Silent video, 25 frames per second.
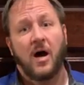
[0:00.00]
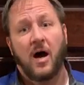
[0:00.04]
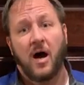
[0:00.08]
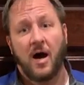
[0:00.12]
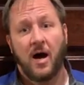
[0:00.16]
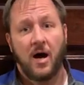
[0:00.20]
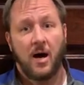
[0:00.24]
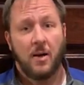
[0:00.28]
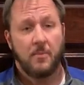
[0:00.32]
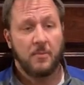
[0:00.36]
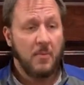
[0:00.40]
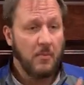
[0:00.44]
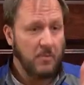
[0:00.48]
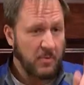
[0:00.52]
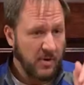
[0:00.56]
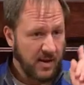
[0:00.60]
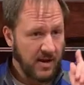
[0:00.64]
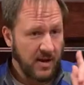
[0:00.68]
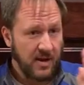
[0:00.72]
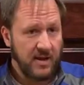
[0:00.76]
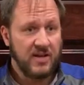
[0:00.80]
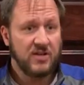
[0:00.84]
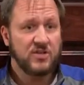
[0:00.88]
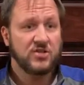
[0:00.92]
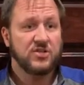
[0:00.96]
Remember,
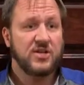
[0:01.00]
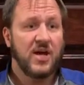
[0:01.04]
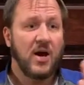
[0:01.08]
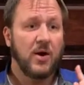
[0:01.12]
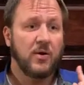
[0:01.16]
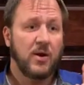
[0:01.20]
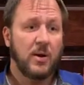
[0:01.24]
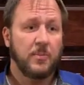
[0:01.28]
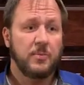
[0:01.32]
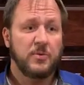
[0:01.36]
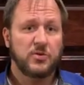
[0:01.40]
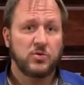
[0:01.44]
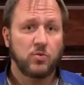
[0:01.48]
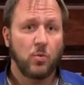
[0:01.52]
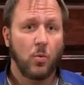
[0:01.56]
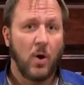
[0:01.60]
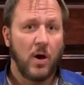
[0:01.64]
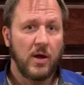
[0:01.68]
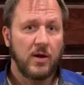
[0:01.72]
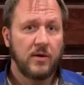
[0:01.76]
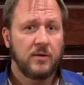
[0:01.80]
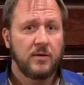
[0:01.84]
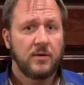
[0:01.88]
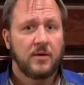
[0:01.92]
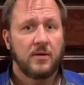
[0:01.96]
each down up is
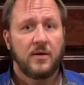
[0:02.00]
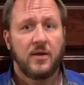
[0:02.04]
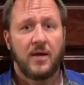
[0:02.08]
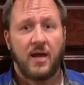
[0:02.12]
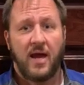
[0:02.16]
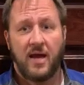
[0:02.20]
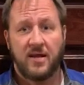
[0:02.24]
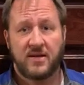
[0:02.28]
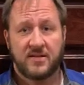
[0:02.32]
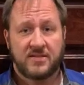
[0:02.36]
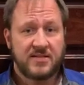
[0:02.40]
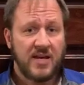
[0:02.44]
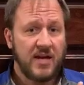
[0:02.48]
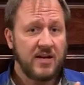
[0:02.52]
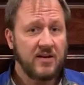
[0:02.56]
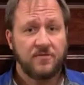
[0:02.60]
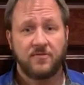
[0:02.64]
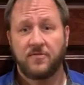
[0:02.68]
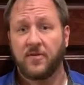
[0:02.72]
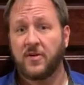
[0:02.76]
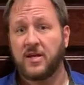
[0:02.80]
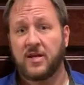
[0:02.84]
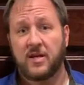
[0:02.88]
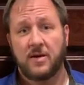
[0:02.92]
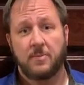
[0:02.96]
one. And assign a
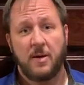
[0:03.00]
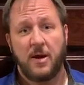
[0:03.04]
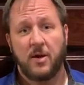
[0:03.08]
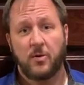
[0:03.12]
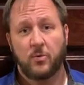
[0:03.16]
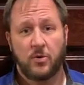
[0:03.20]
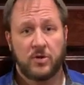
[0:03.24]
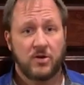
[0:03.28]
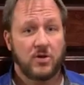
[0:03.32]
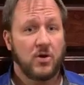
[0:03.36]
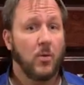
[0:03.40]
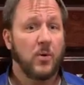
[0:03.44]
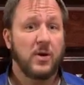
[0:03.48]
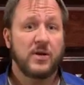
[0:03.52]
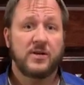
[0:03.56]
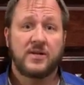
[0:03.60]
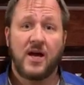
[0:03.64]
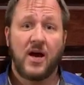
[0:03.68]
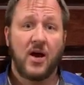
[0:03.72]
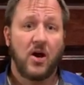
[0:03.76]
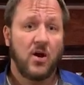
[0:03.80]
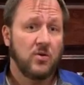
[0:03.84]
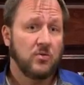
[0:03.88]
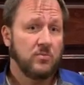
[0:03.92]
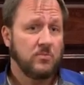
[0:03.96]
funny command word. Going
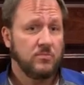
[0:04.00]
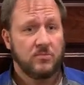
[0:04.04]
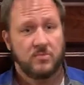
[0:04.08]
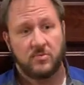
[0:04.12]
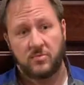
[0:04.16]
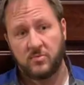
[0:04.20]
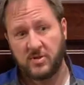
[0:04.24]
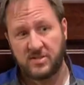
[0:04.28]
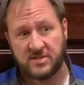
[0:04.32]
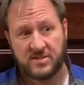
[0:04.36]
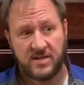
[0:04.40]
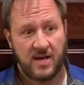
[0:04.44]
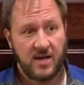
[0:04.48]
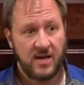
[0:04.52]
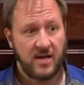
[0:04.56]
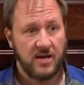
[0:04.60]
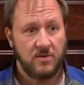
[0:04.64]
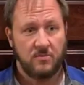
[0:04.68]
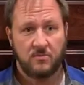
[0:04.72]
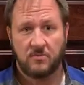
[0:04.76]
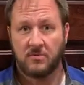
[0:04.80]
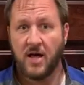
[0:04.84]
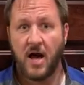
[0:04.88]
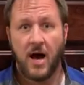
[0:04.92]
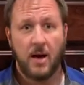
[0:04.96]
down, we
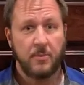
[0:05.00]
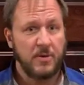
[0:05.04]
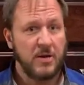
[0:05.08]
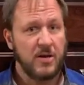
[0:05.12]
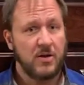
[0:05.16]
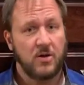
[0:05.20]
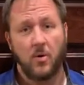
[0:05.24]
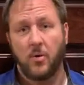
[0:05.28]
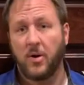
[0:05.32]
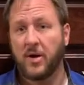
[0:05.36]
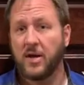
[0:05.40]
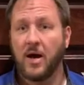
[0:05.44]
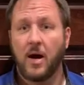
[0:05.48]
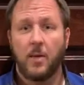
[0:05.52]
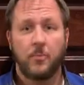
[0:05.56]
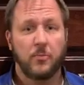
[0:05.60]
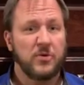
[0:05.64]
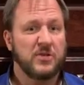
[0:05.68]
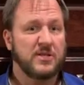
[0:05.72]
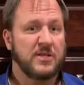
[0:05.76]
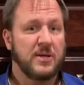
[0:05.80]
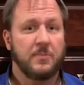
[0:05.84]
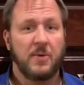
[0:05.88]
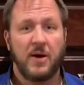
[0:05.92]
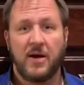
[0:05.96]
say lobby. Going up,
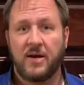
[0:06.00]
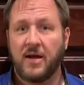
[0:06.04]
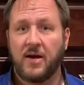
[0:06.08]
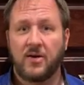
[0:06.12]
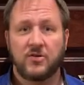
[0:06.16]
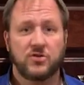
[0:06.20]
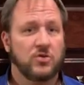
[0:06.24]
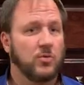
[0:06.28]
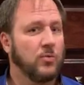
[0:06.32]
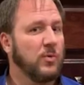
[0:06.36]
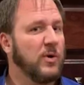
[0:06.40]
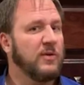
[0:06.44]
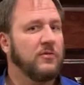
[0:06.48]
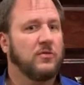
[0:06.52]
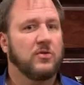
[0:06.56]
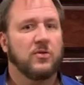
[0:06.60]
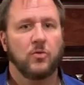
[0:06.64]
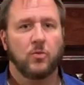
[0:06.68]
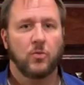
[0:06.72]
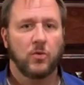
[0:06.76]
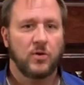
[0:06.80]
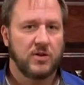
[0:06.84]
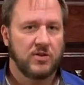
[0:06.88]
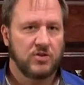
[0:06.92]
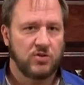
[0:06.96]
we say penthouse, or whatever the
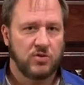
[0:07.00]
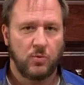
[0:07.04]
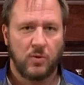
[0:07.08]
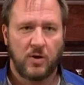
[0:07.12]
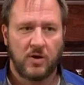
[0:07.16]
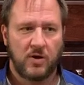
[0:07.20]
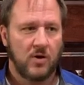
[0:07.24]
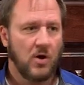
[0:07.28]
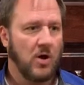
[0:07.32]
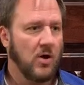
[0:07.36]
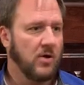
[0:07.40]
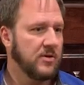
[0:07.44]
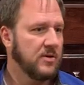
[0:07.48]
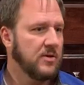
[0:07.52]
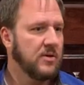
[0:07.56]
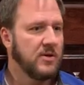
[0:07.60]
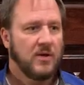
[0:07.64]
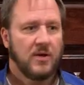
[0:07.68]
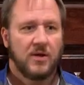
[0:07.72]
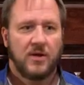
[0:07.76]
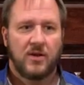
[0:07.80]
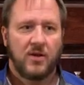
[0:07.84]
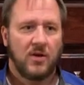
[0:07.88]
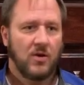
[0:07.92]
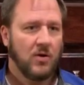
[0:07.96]
word is you want to call
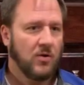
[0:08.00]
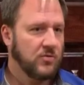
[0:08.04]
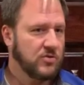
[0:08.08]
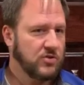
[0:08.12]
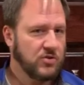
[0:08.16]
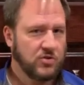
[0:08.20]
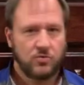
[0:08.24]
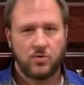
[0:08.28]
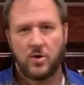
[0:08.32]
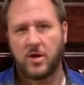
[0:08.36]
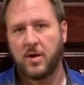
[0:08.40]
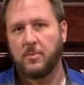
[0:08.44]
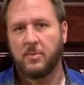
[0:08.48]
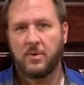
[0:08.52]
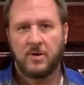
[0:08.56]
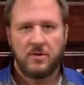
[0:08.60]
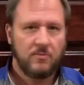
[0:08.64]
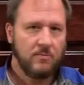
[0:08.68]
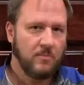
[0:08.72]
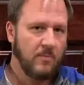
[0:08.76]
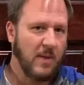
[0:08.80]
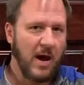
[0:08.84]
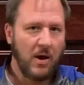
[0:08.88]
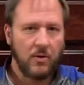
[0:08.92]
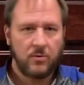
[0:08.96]
it. You know, stream
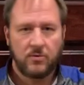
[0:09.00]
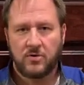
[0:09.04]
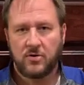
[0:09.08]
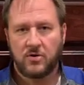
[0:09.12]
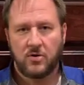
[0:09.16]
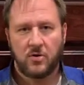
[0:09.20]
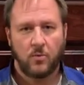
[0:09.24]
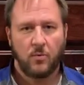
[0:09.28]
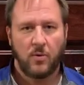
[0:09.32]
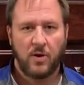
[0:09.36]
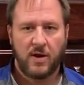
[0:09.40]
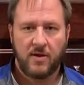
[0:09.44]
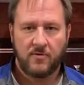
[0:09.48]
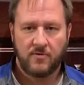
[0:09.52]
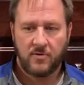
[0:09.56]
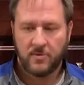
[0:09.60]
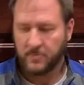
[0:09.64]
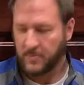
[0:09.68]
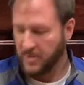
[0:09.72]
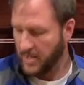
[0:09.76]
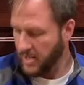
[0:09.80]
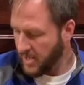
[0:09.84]
and mountain or whatever.